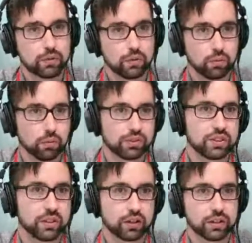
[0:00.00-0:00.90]
we're
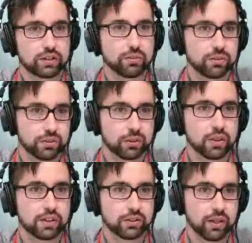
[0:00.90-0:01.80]
seeing our customers
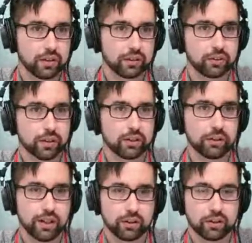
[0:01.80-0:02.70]
utilize cloud to create
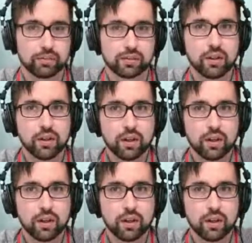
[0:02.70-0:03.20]
great outcomes.